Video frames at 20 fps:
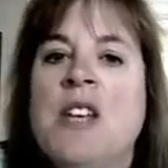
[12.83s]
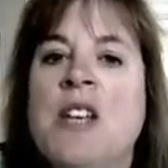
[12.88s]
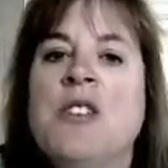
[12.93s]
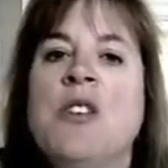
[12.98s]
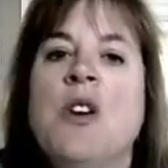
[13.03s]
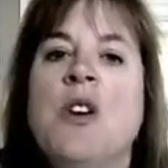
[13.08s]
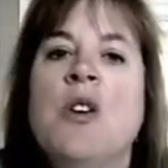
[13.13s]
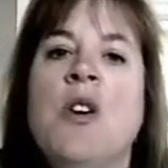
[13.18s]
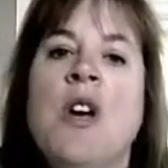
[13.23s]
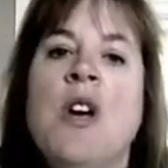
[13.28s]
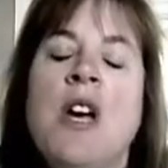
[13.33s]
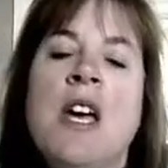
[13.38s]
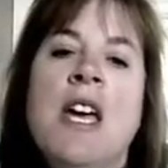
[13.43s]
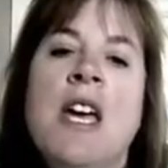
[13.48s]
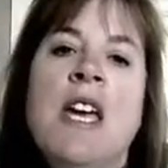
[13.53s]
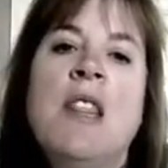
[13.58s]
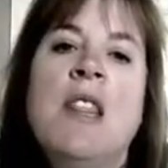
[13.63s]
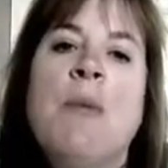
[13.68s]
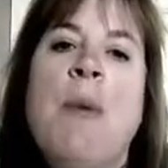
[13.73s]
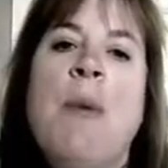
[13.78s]
So
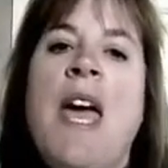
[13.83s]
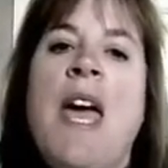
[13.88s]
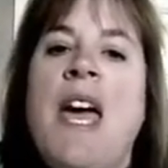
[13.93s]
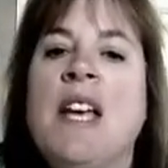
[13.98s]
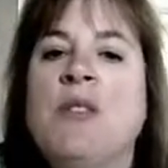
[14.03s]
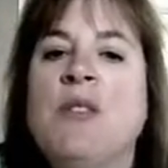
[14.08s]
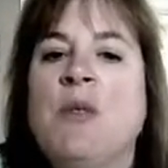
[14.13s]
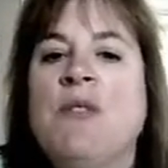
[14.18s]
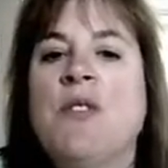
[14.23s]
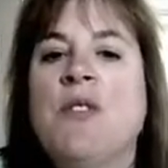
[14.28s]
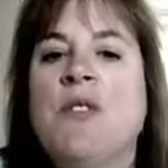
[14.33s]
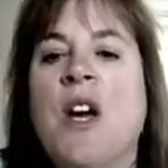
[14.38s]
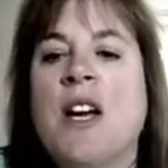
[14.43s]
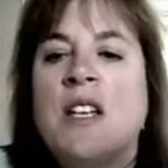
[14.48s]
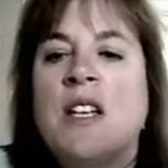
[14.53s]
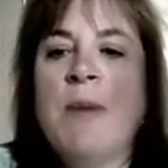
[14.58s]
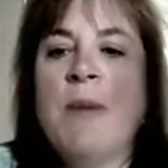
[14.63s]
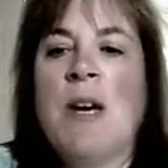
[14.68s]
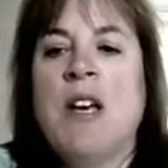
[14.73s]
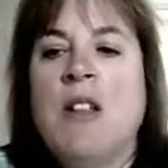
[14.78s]
in the past we've
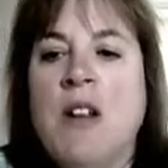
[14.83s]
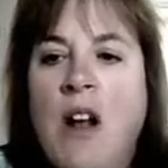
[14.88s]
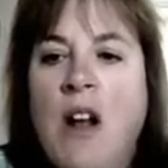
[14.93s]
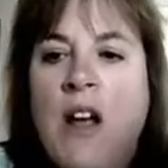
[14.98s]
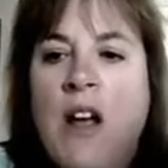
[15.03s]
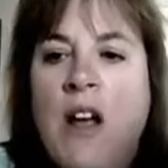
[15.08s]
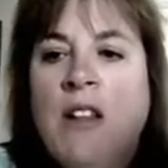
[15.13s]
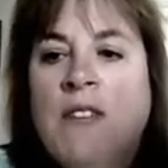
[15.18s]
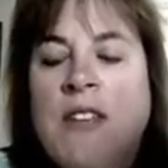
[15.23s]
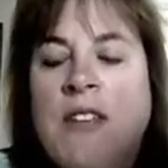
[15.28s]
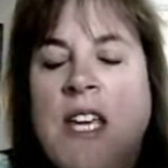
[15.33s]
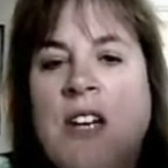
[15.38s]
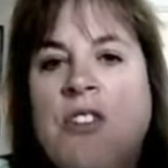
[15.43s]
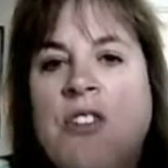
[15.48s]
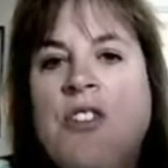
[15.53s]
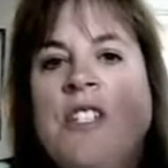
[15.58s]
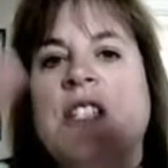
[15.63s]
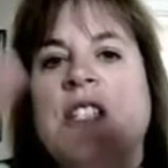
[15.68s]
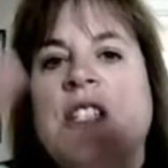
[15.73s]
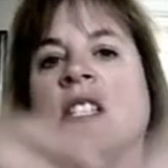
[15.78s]
talked about all of the
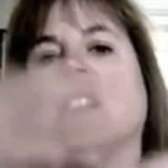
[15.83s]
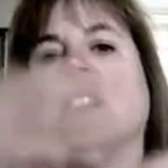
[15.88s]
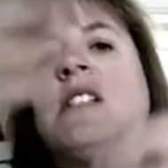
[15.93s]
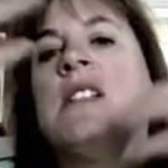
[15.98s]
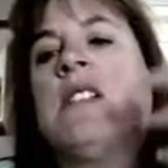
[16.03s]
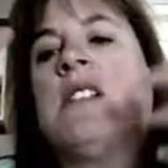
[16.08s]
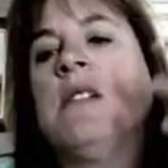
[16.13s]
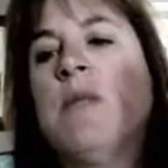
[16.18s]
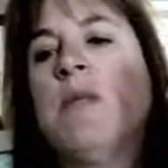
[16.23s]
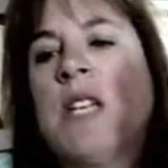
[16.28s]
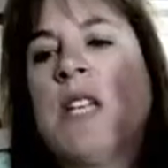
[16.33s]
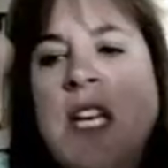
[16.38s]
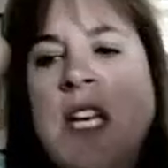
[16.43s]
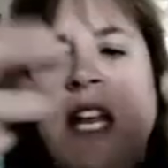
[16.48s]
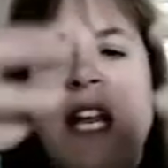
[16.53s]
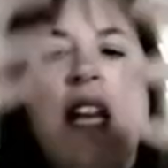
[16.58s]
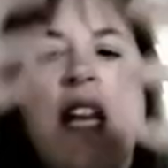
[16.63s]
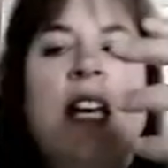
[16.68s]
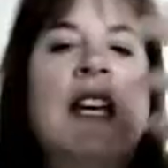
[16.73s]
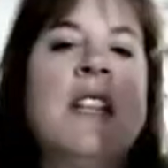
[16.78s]
energies in the system, the
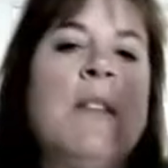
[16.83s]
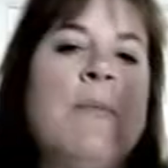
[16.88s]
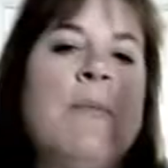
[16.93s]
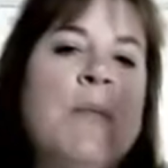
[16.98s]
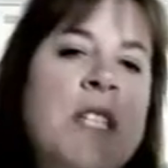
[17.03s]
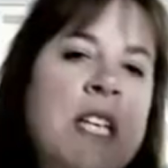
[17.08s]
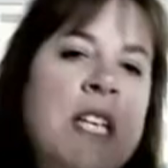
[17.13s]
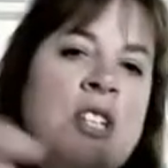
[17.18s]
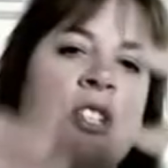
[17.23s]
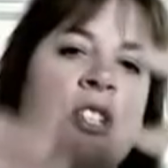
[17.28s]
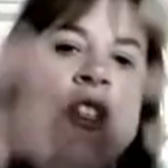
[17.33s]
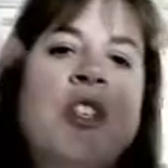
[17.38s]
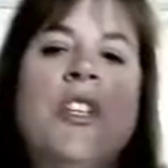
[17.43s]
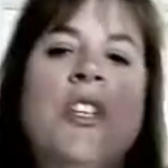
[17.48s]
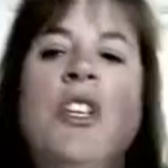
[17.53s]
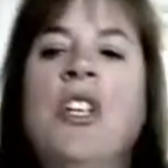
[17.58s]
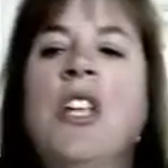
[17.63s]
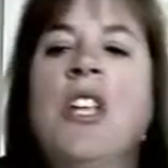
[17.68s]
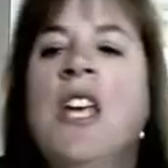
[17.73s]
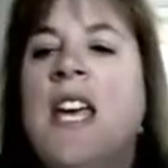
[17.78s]
kinetic and the
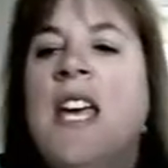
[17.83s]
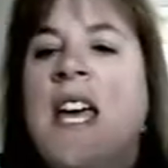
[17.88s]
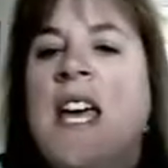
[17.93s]
potential,